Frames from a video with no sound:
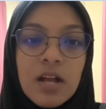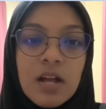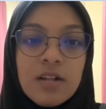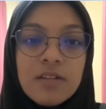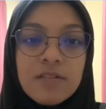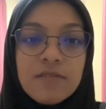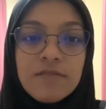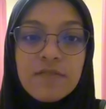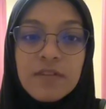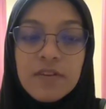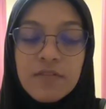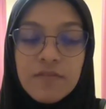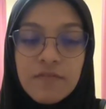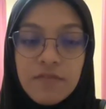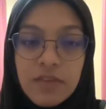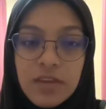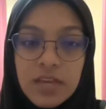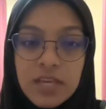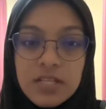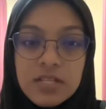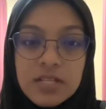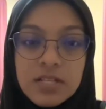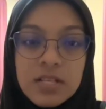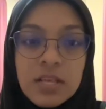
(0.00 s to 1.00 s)
alpha
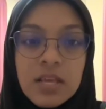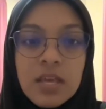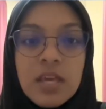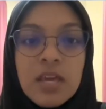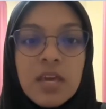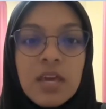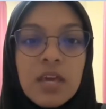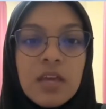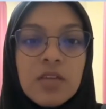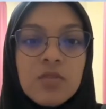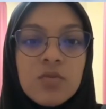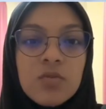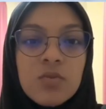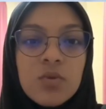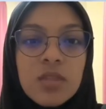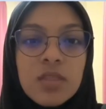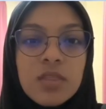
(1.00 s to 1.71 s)
phase and